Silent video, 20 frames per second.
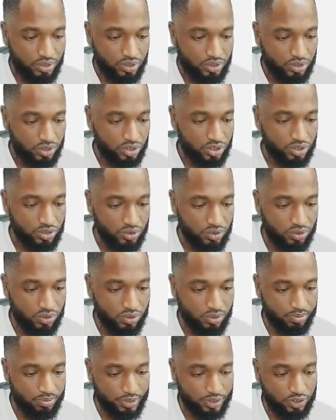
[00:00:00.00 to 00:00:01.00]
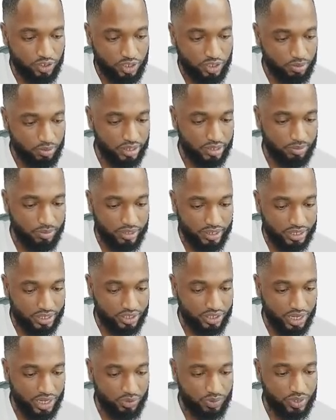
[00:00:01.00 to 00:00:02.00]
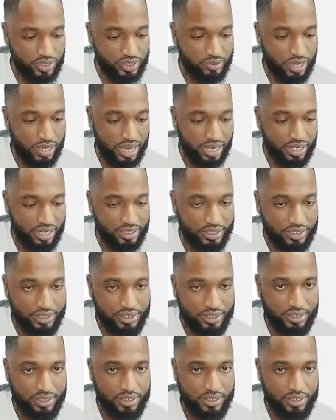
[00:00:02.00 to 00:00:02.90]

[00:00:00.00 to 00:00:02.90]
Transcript: So matrix multiplication works like this.